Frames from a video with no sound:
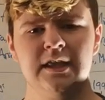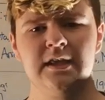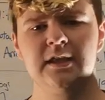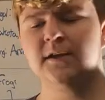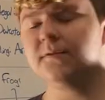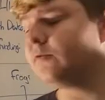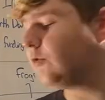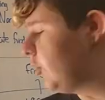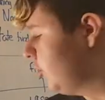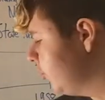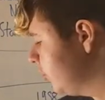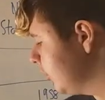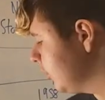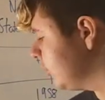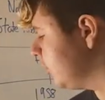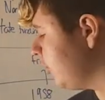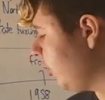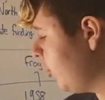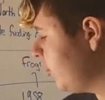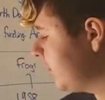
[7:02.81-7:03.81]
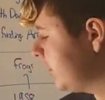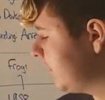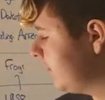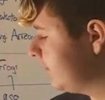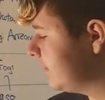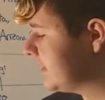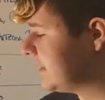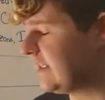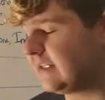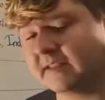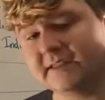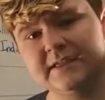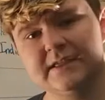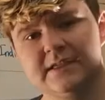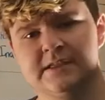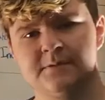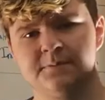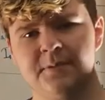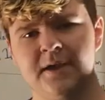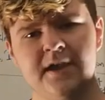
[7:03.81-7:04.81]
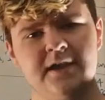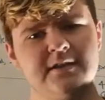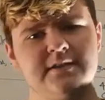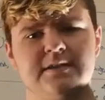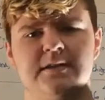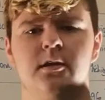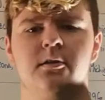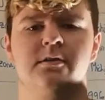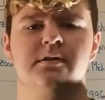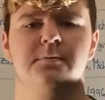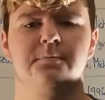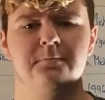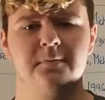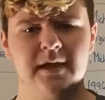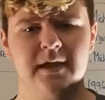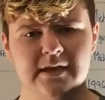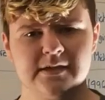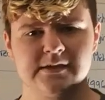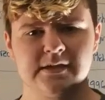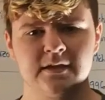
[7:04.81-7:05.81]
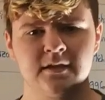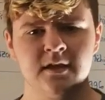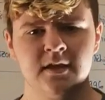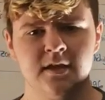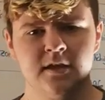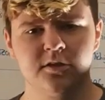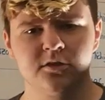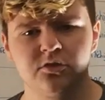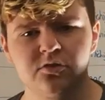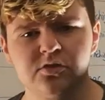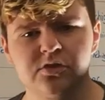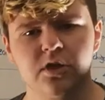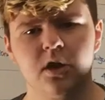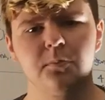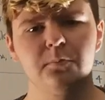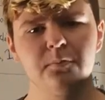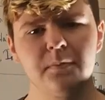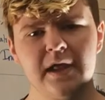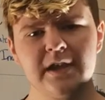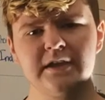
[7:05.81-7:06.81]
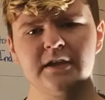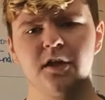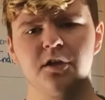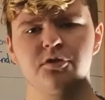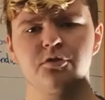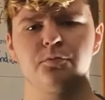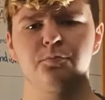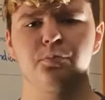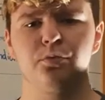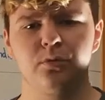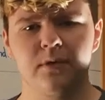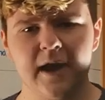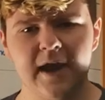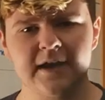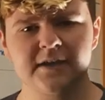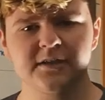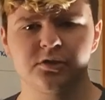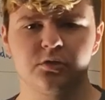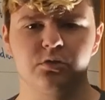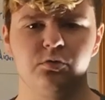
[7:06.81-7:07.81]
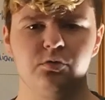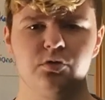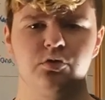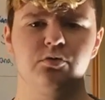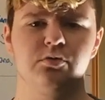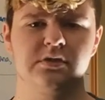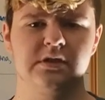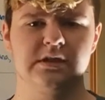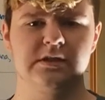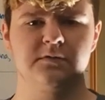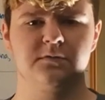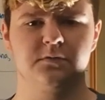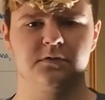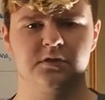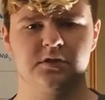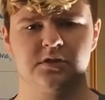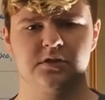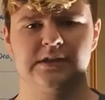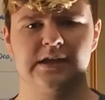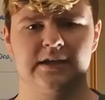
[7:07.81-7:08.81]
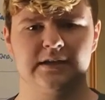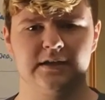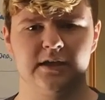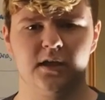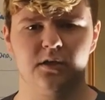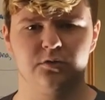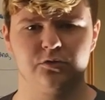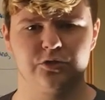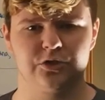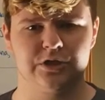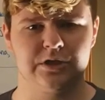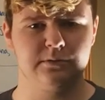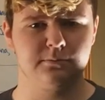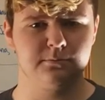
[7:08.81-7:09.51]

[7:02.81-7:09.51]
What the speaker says: Even though the cloning of a deceased pet sounds amazing, there's many other practical uses for this technology.